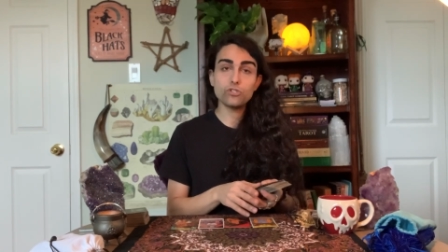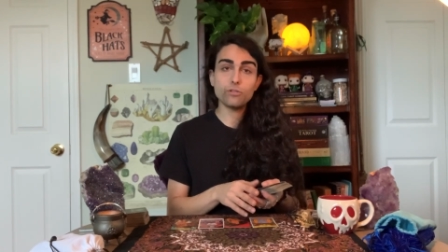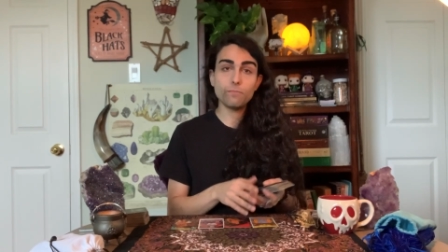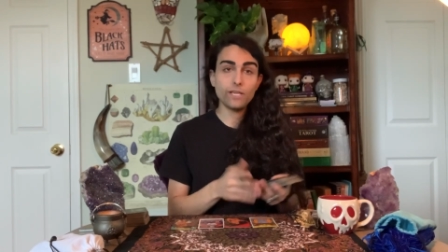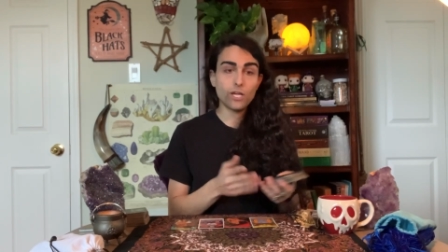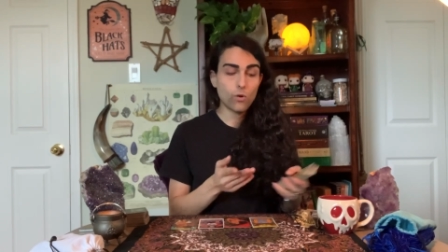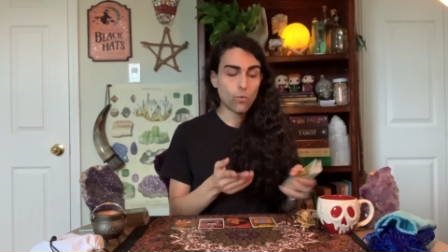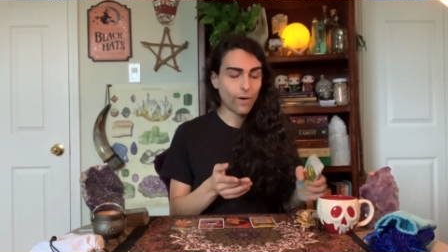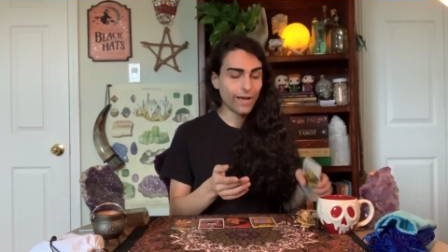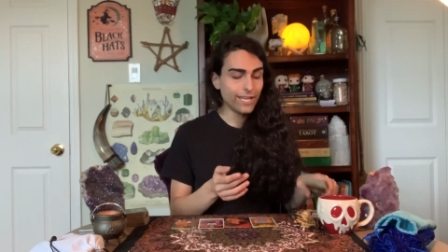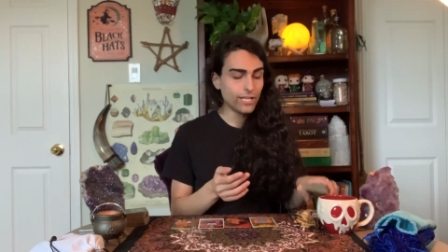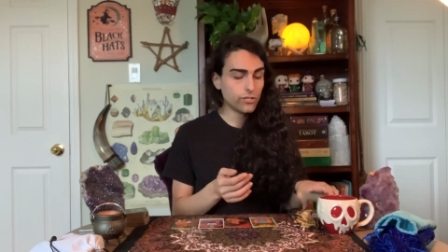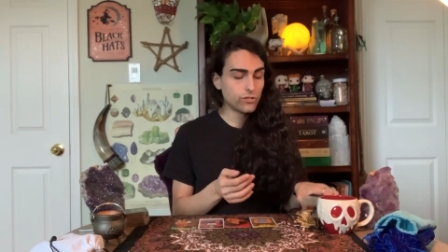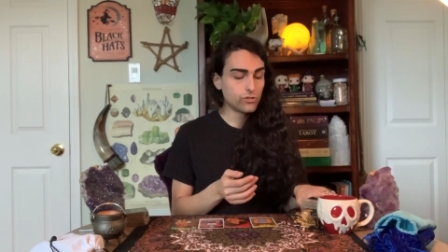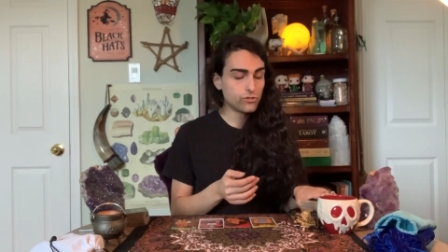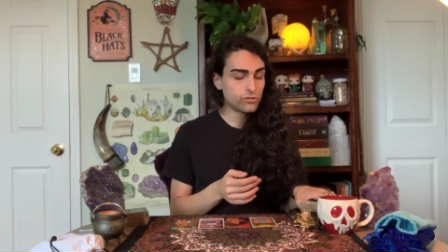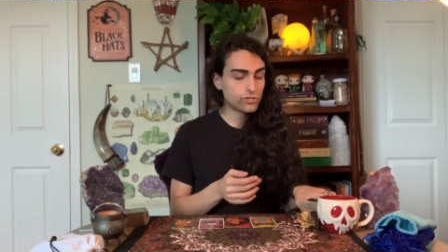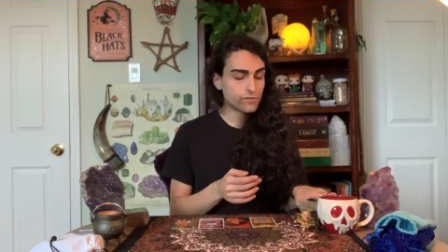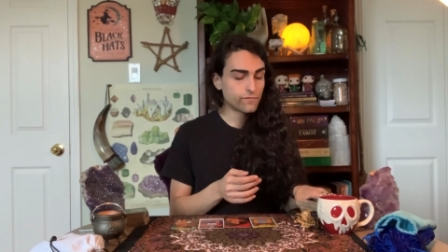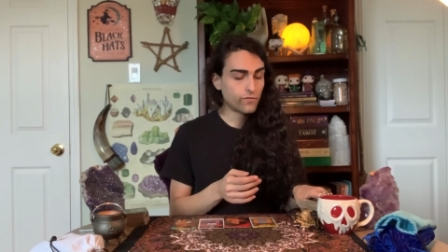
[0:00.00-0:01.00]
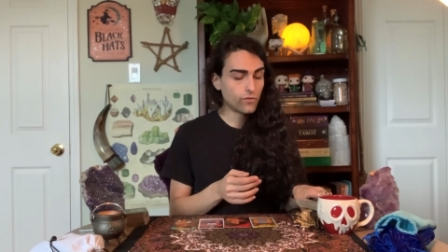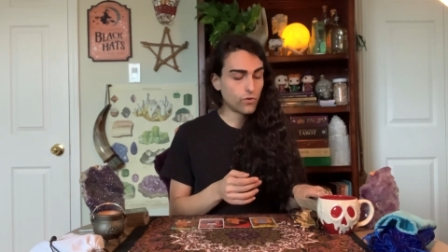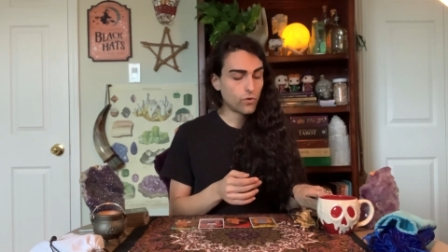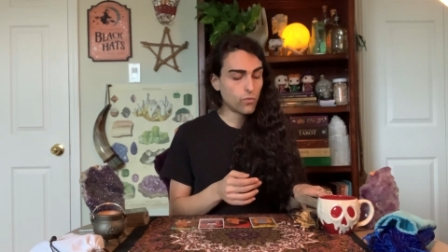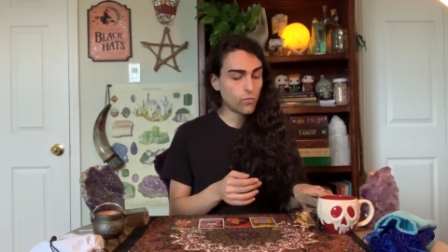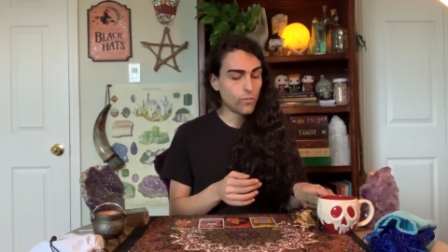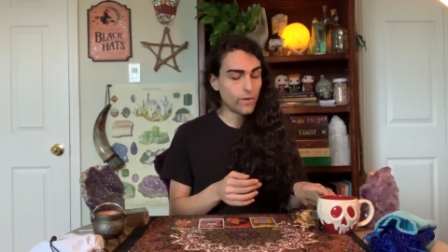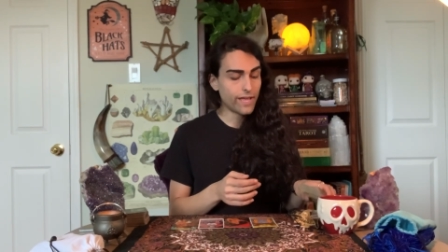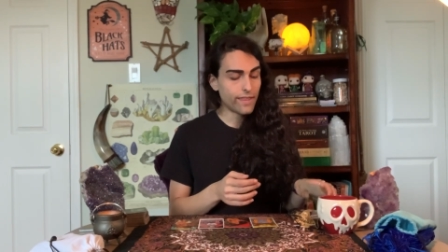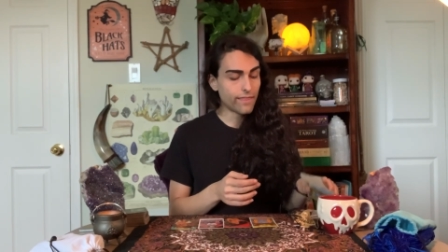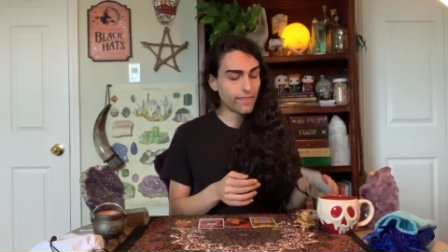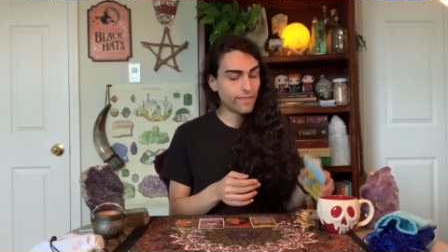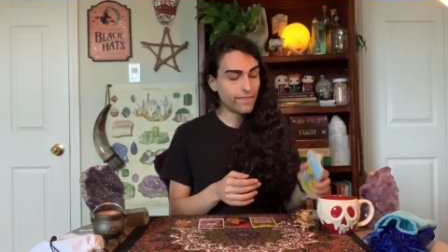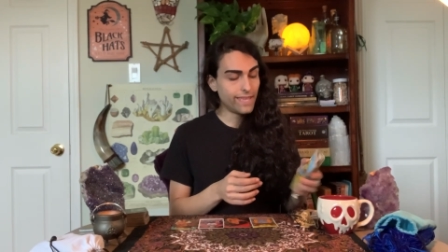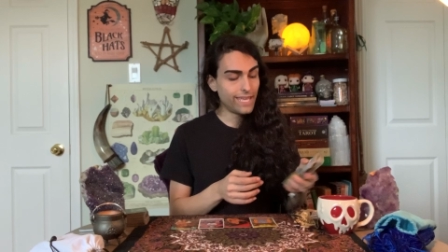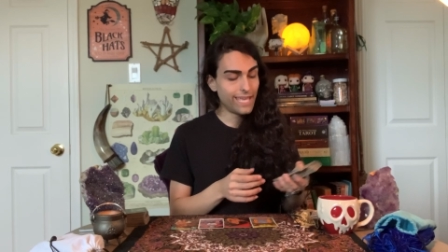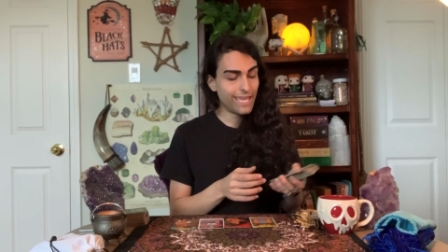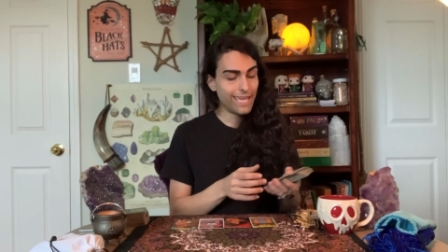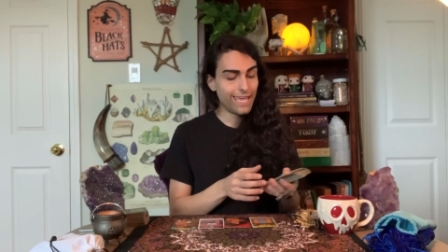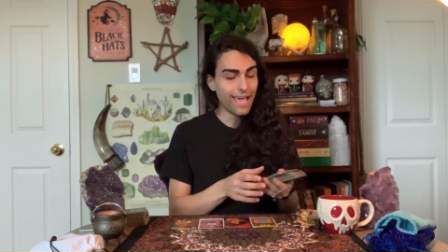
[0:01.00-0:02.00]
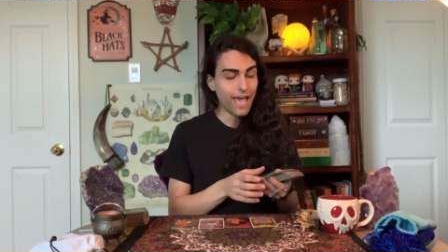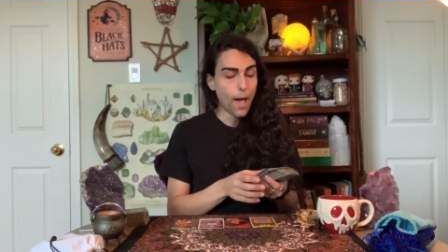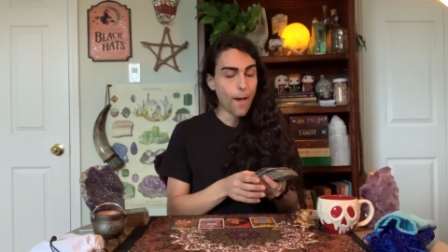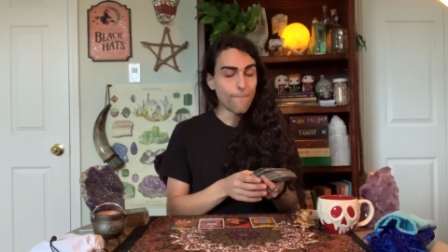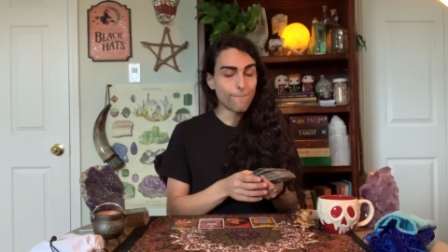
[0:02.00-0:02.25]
to be quite useful with the